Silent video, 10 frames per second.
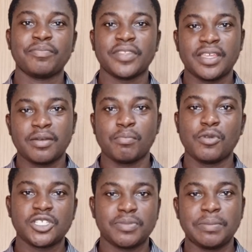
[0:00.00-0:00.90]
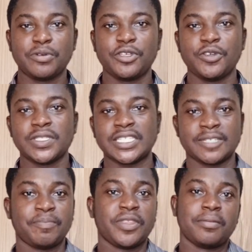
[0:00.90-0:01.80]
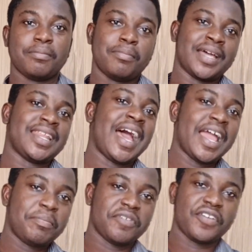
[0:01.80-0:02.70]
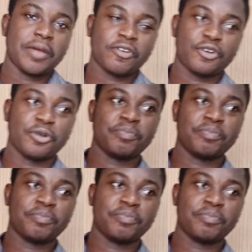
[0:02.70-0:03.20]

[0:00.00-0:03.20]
Most people use it, but I prefer Chrome.